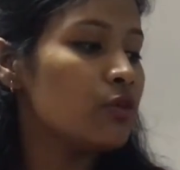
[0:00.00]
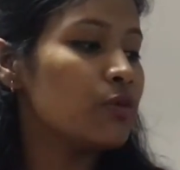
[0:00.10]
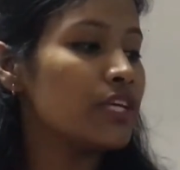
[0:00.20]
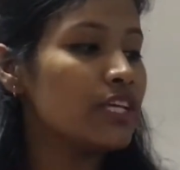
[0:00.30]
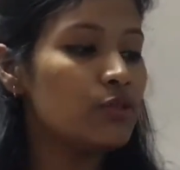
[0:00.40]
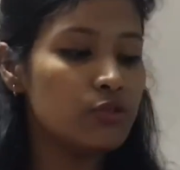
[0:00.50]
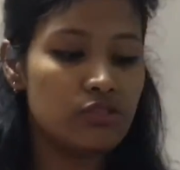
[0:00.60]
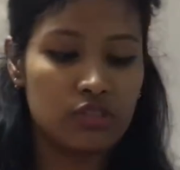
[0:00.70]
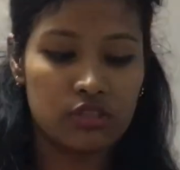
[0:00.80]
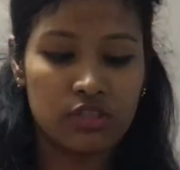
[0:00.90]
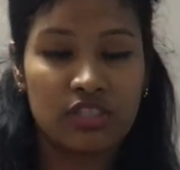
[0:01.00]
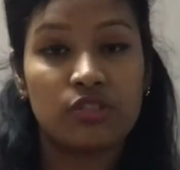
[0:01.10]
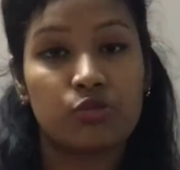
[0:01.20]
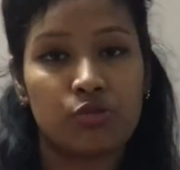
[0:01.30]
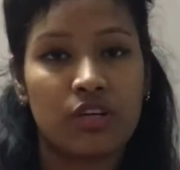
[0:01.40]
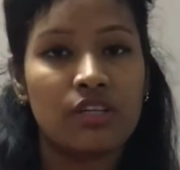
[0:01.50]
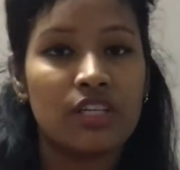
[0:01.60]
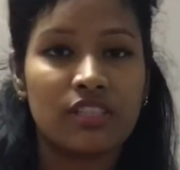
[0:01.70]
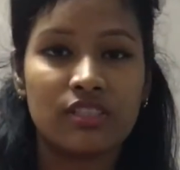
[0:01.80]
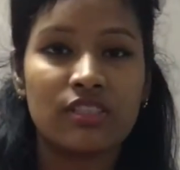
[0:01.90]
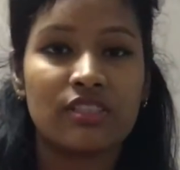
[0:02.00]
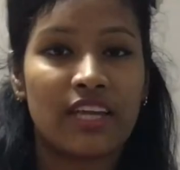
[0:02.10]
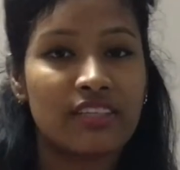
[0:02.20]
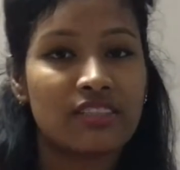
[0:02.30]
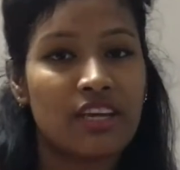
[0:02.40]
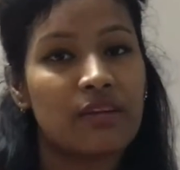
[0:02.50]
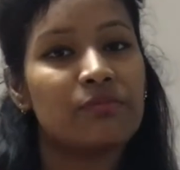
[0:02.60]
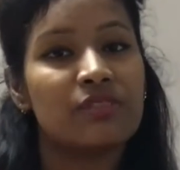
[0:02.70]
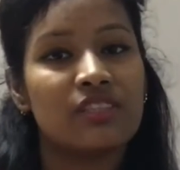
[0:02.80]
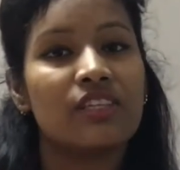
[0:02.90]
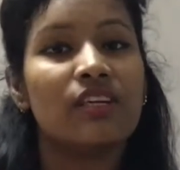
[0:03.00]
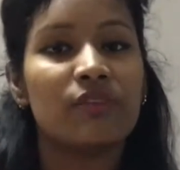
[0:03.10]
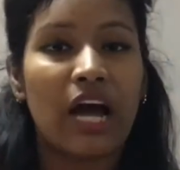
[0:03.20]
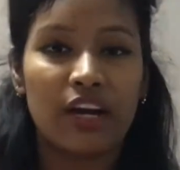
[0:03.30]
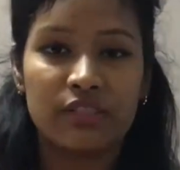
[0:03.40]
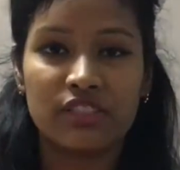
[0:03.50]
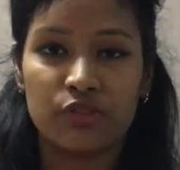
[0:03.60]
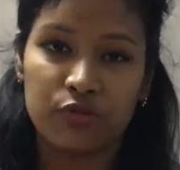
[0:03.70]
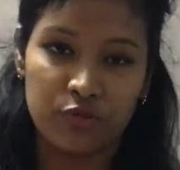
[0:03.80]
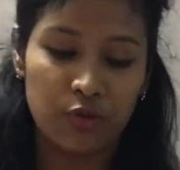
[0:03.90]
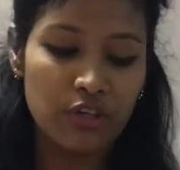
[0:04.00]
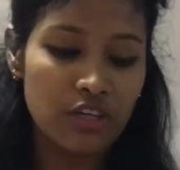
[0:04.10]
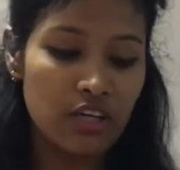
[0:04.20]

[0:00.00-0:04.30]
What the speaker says: we used this sonar. This is SMC-R04.